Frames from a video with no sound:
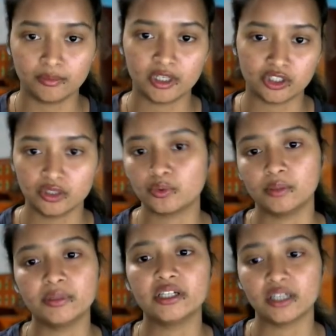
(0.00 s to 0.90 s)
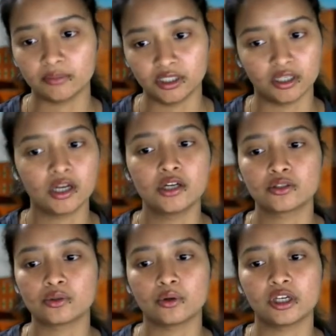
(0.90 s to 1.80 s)
images will be doubled.
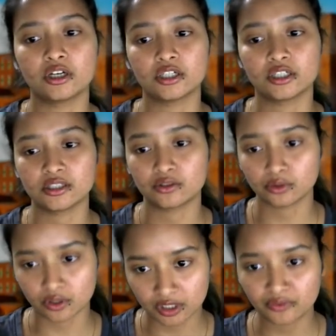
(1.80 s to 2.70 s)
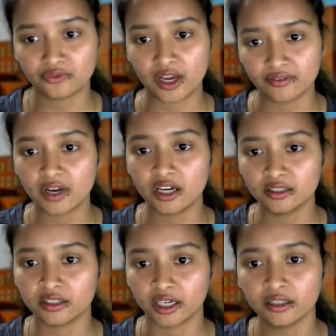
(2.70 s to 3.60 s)
So here it is
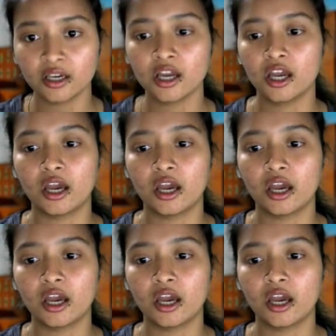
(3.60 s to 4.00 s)
2,500